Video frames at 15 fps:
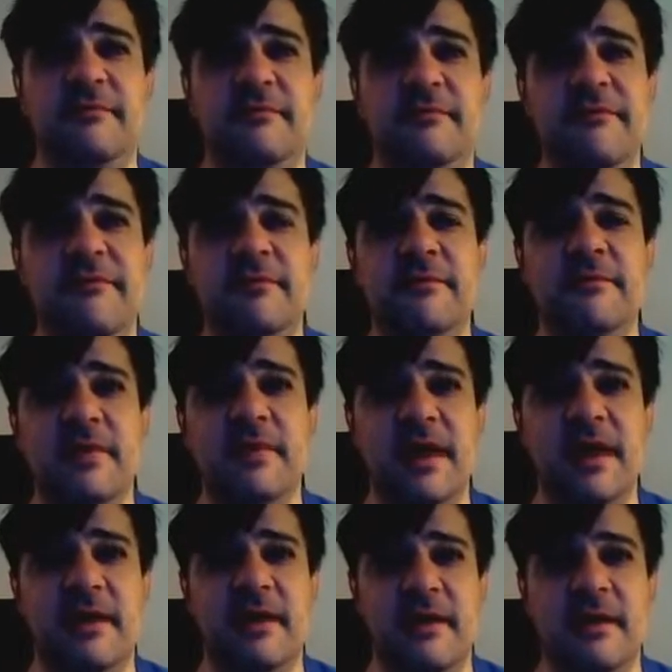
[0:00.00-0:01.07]
Yeah,
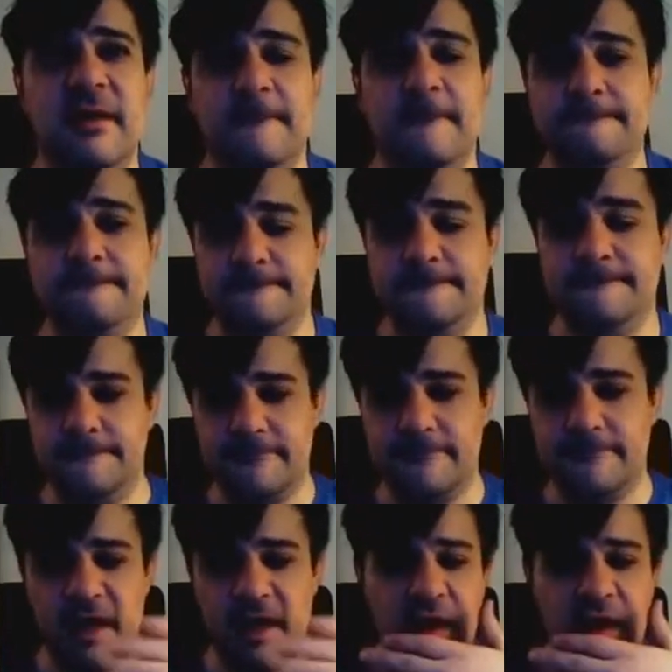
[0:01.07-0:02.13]
like 2-minute guitar
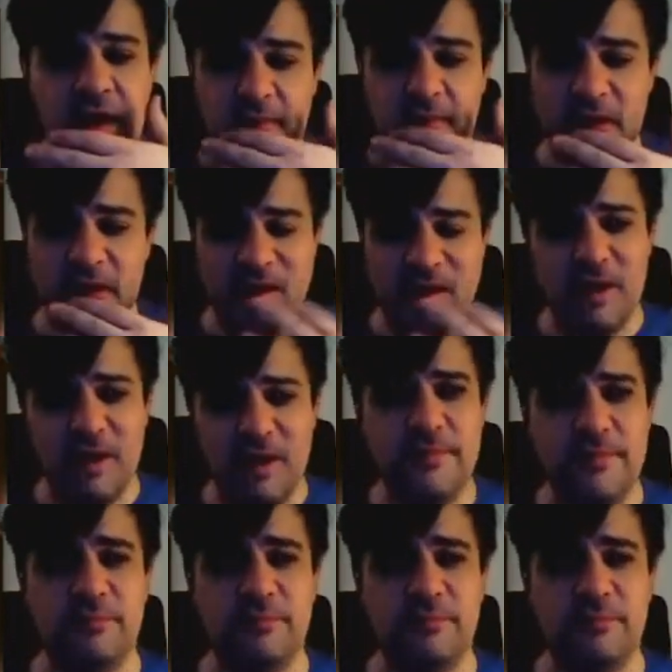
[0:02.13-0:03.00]
solos and stuff like that, probably.